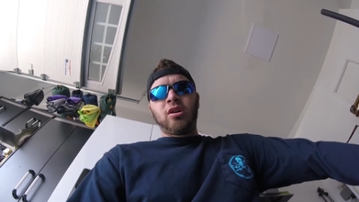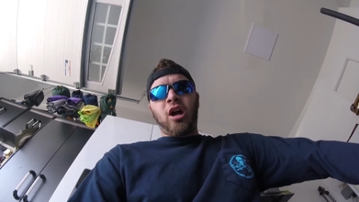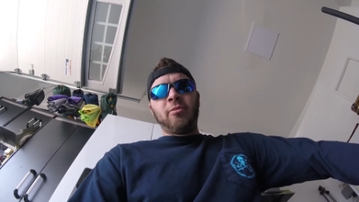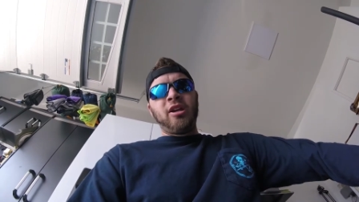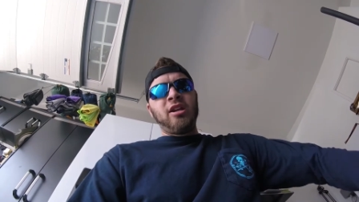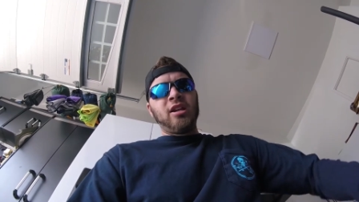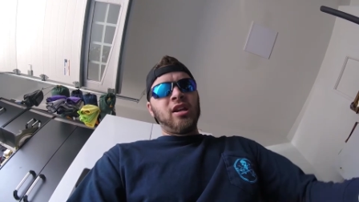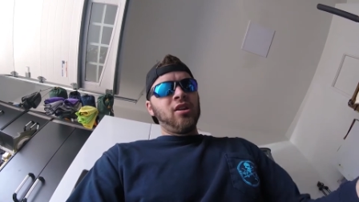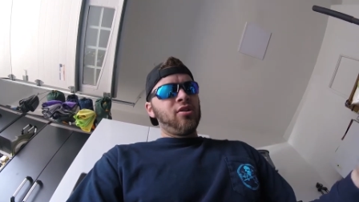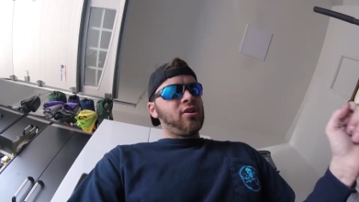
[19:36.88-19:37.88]
gonna end it
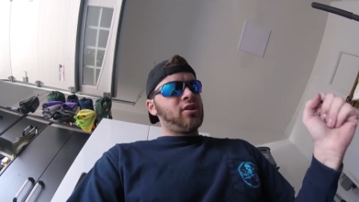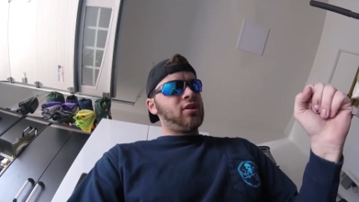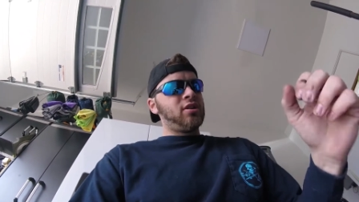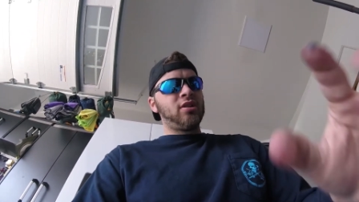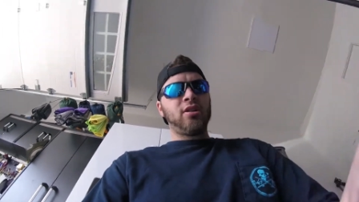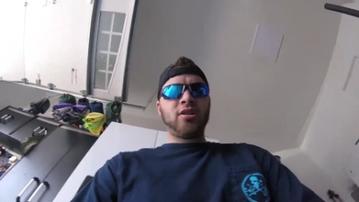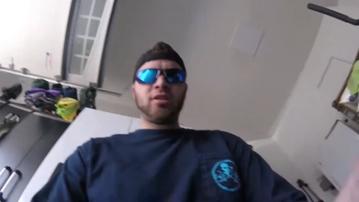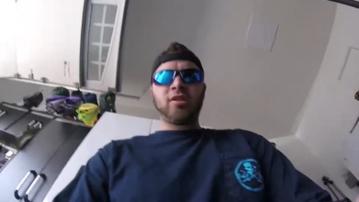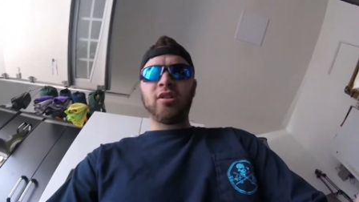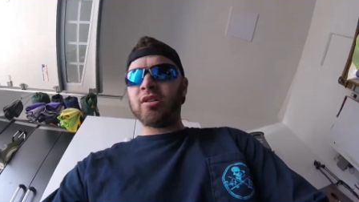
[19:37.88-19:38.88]
here
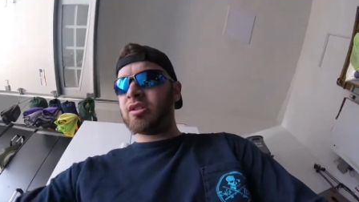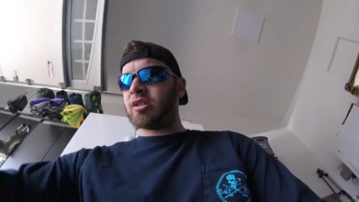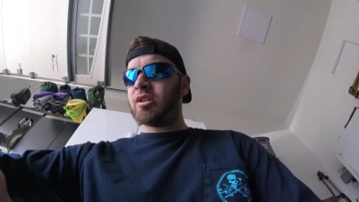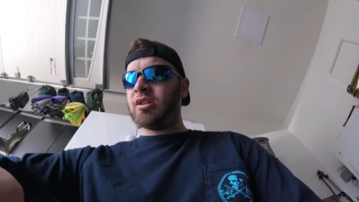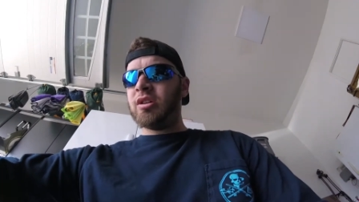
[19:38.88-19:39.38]
because